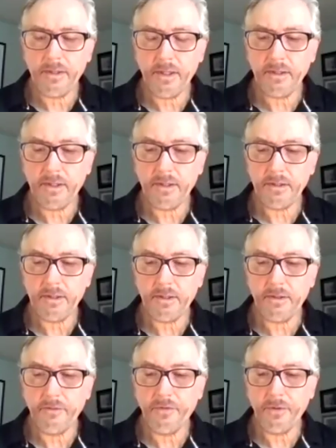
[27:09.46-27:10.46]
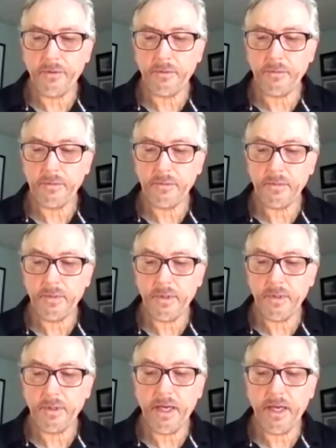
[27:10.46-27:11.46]
think that if
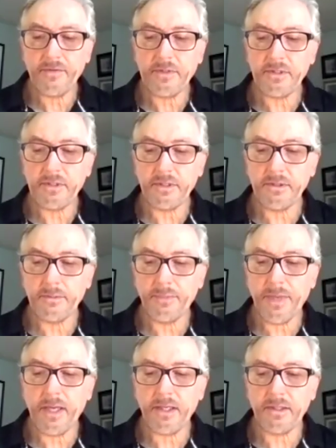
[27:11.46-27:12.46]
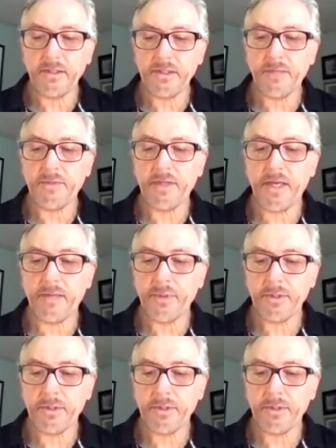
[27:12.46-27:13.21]
you have to suspend some of that